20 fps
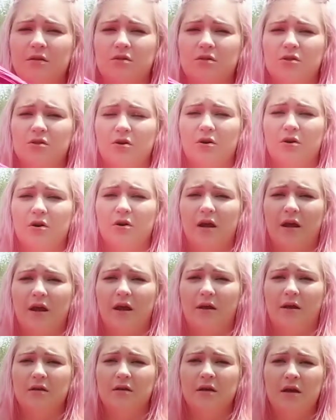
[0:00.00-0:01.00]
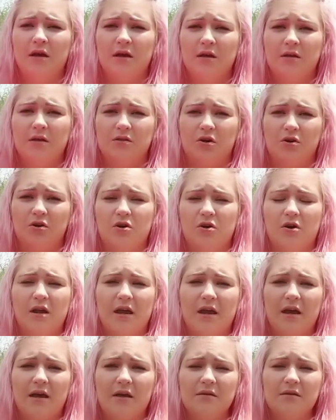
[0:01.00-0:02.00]
turn your hand, turn your
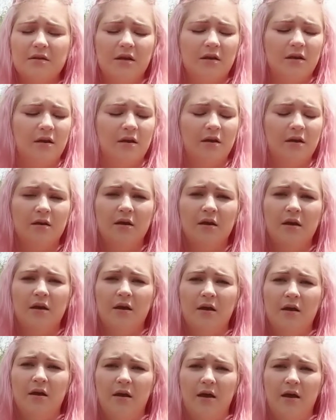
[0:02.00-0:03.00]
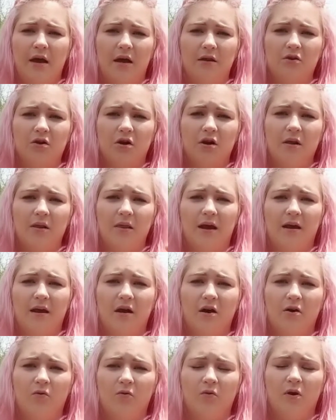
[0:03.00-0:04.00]
hand. And you're going to let
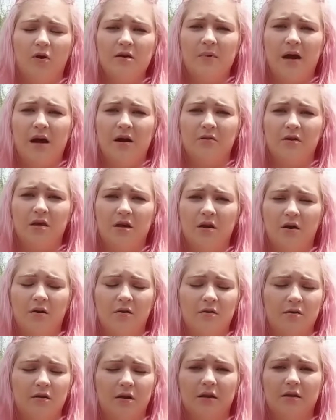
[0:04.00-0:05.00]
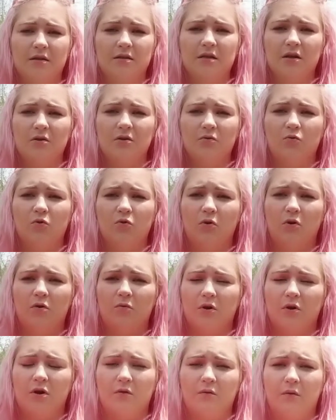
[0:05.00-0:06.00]
go right about here. And it's going to roll
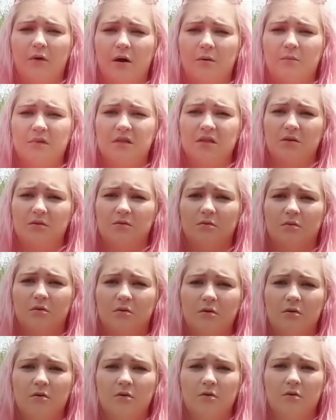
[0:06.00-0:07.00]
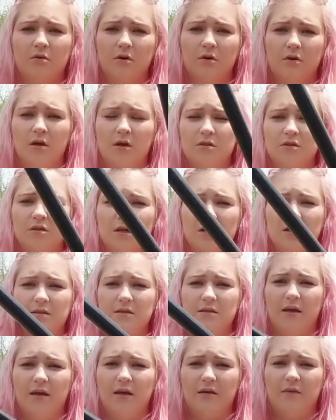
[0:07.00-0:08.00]
over your thumb. So just
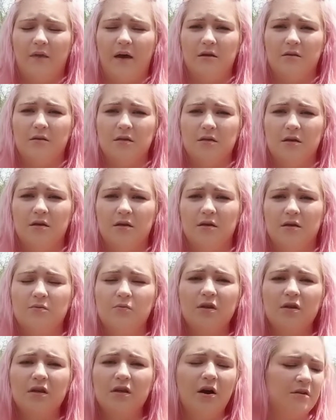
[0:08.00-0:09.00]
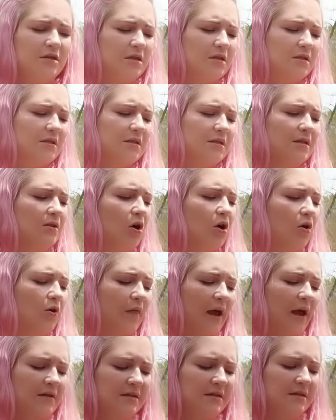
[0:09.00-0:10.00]
like that. It's really hard to slow
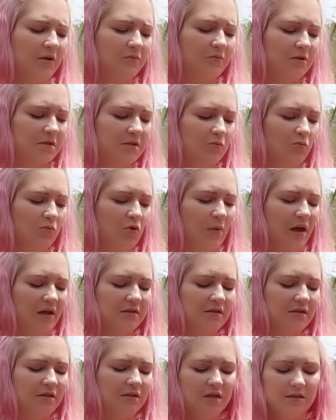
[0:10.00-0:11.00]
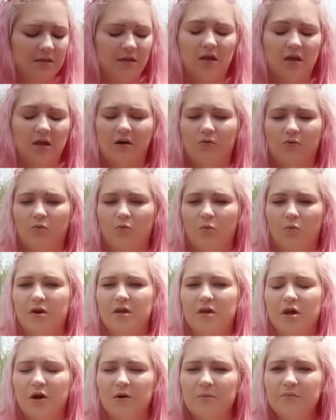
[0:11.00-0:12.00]
that down because the momentum does a lot of the work
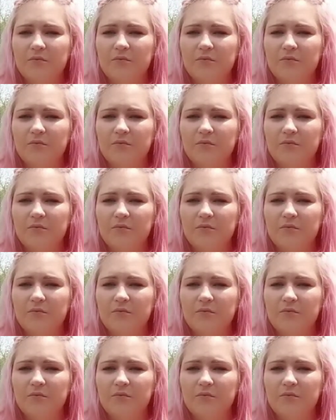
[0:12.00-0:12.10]
here.